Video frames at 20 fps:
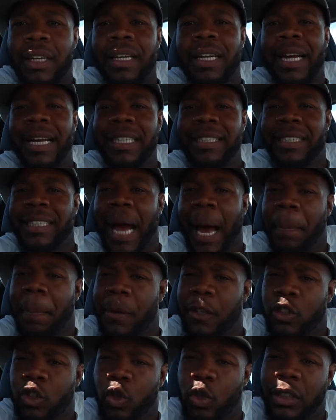Is gap
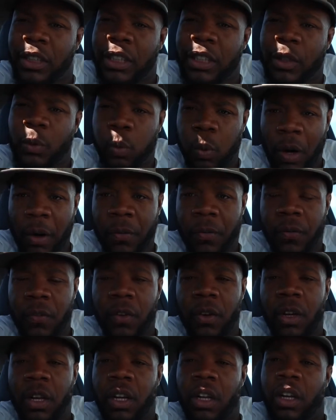insurance is worth
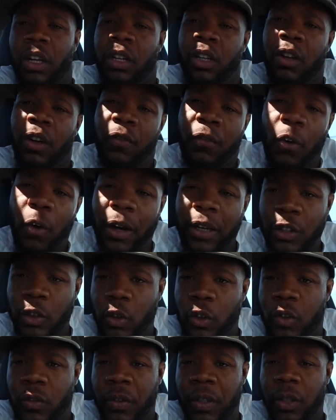for a
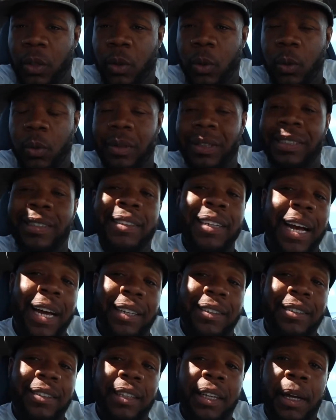used vehicle?
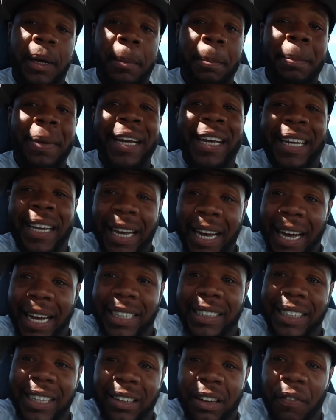Yes,
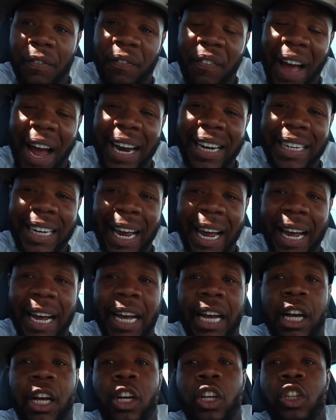because of the fact that
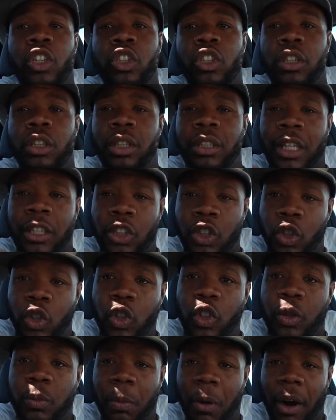the
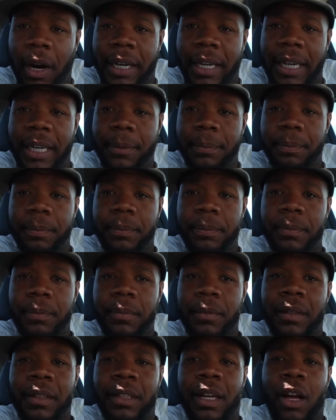used market
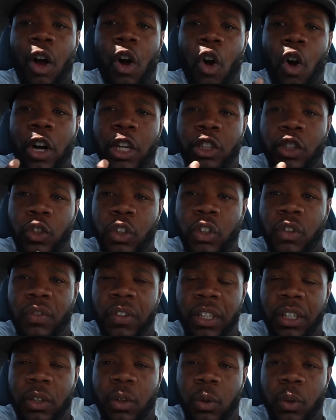on used
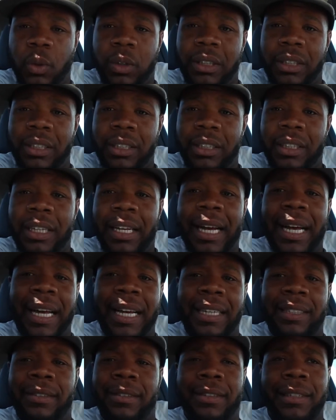vehicles
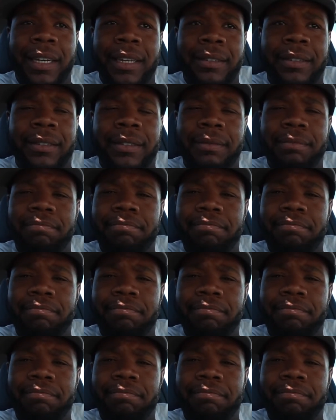is just,